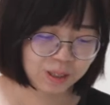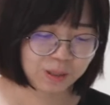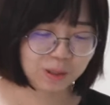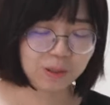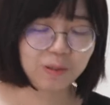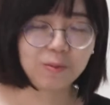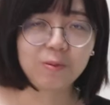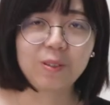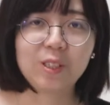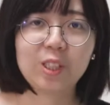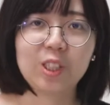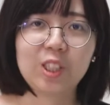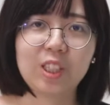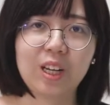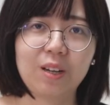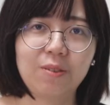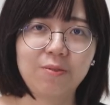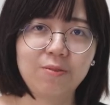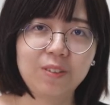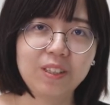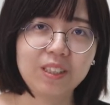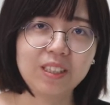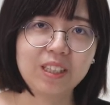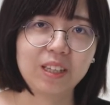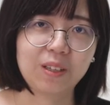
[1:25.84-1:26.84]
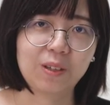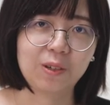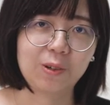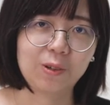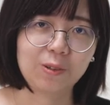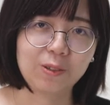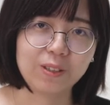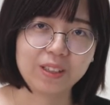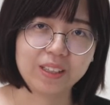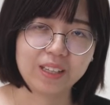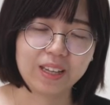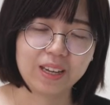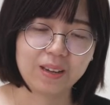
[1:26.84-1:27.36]
so we shuffle the
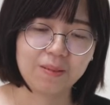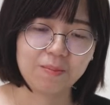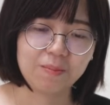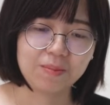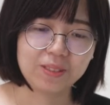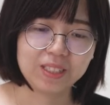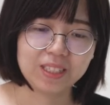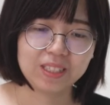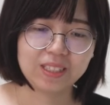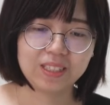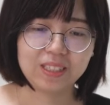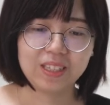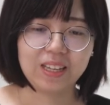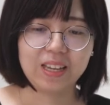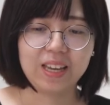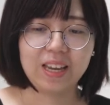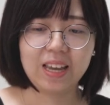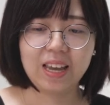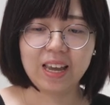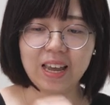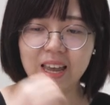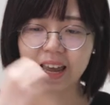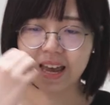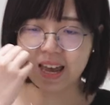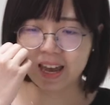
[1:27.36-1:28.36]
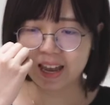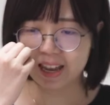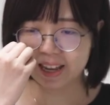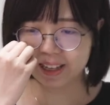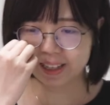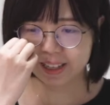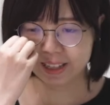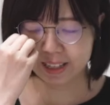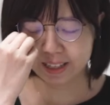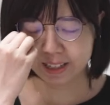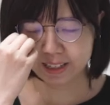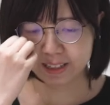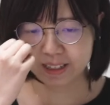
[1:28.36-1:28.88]
code names
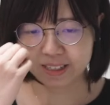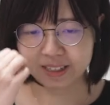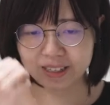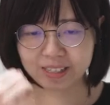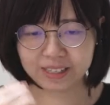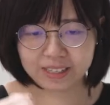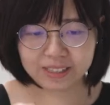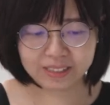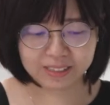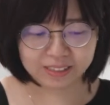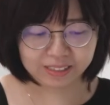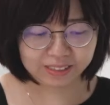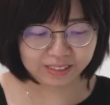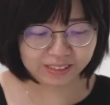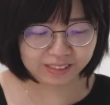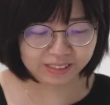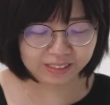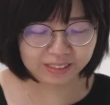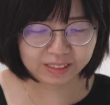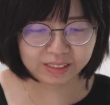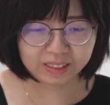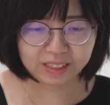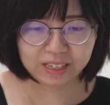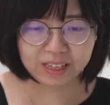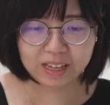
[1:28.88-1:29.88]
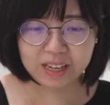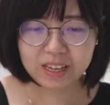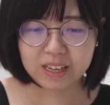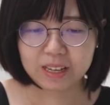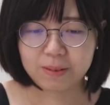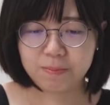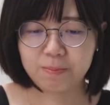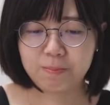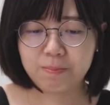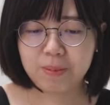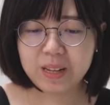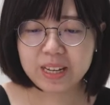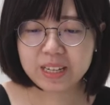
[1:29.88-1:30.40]
and uh,
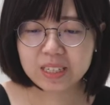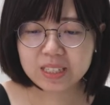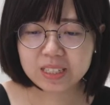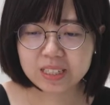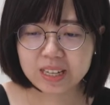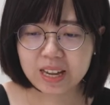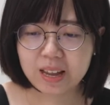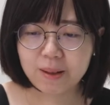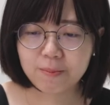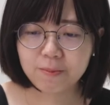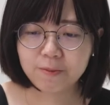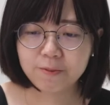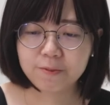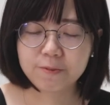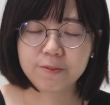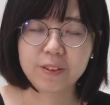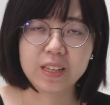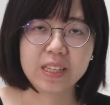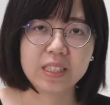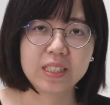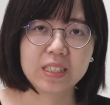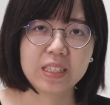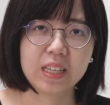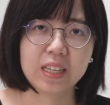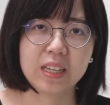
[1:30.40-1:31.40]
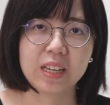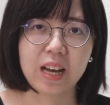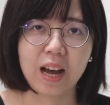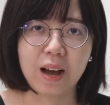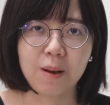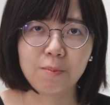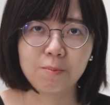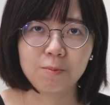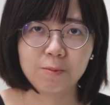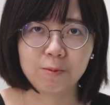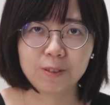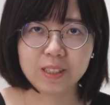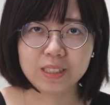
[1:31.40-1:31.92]
place them facing
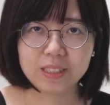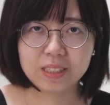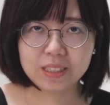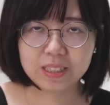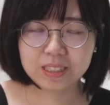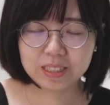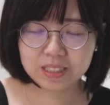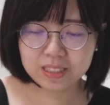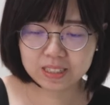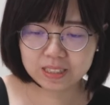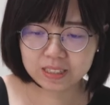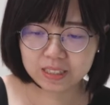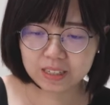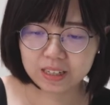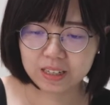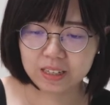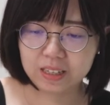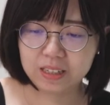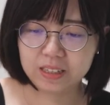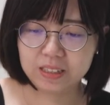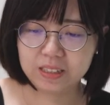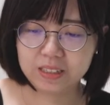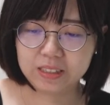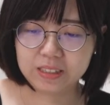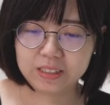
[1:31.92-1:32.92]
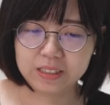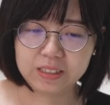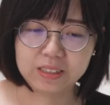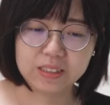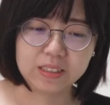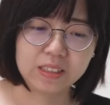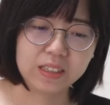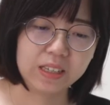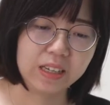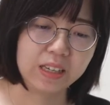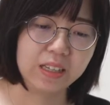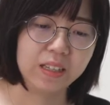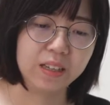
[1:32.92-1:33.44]
upwards uh,
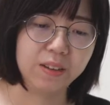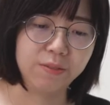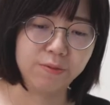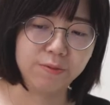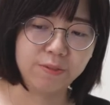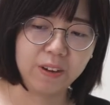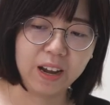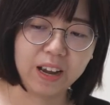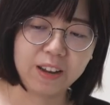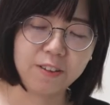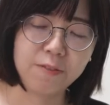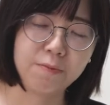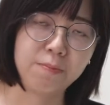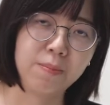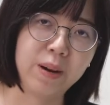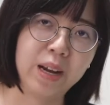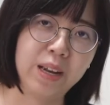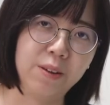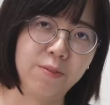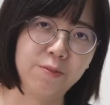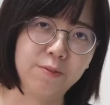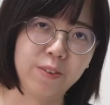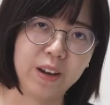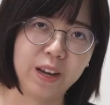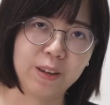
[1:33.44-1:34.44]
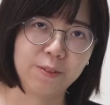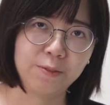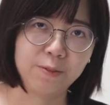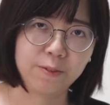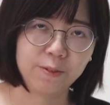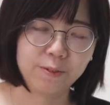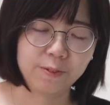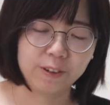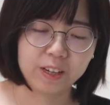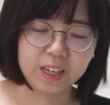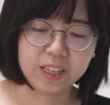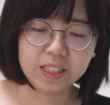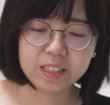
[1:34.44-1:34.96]
in a 5 by
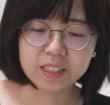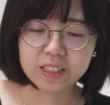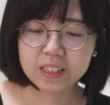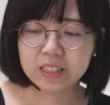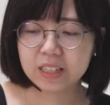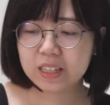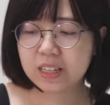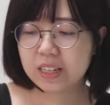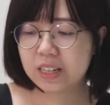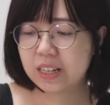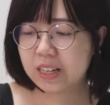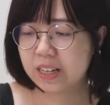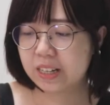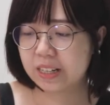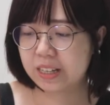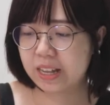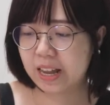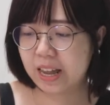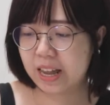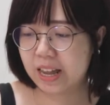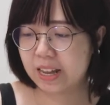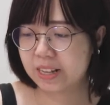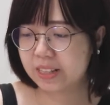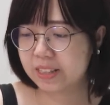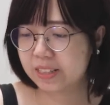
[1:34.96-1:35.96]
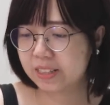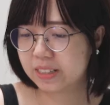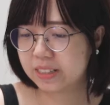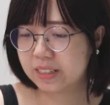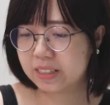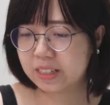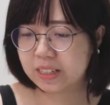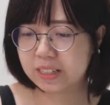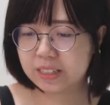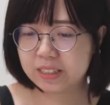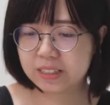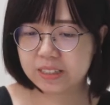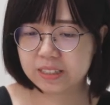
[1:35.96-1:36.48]
5 grid
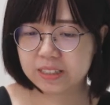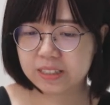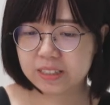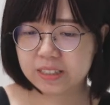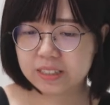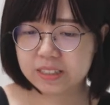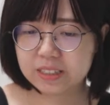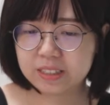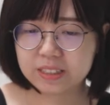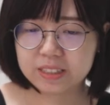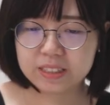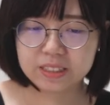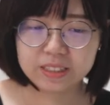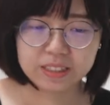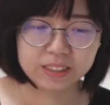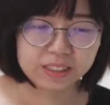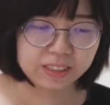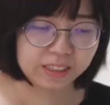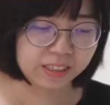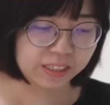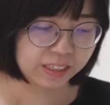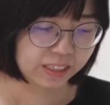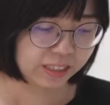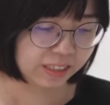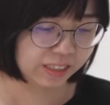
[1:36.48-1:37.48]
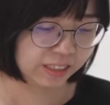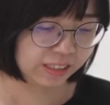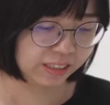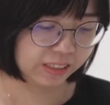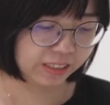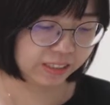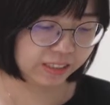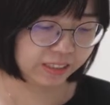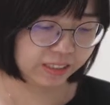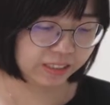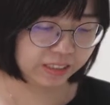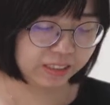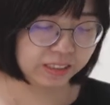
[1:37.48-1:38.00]
then uh,
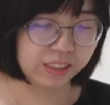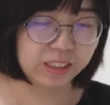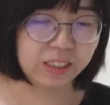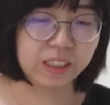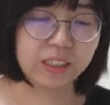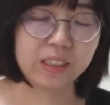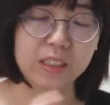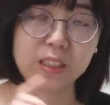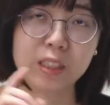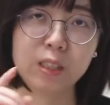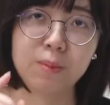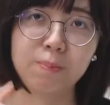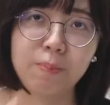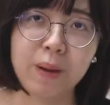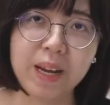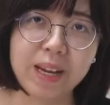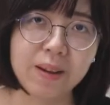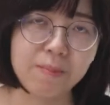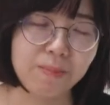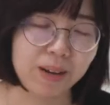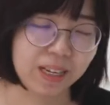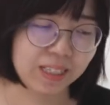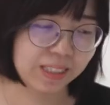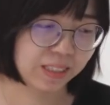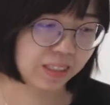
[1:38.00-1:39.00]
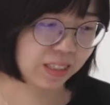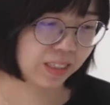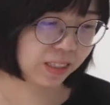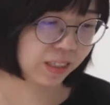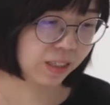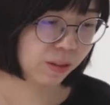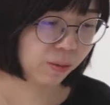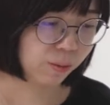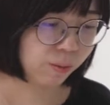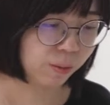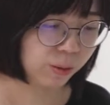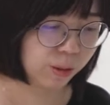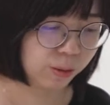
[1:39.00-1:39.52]
uh, the spy
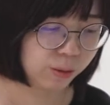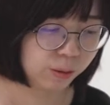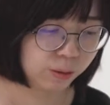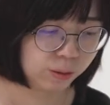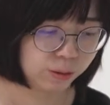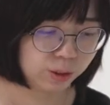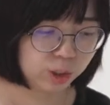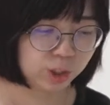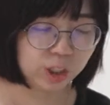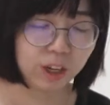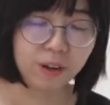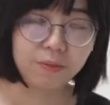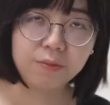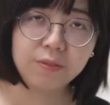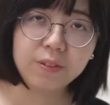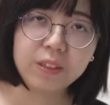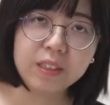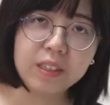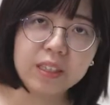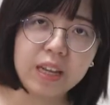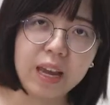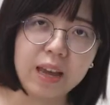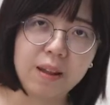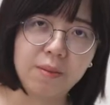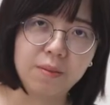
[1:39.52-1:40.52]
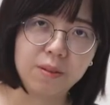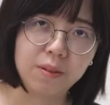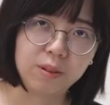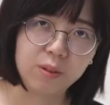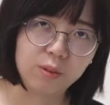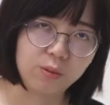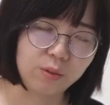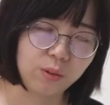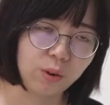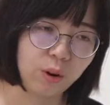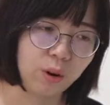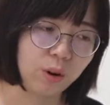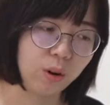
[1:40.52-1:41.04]
master will shuffle and
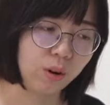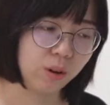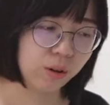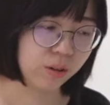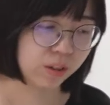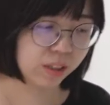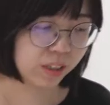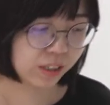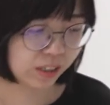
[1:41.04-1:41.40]
draw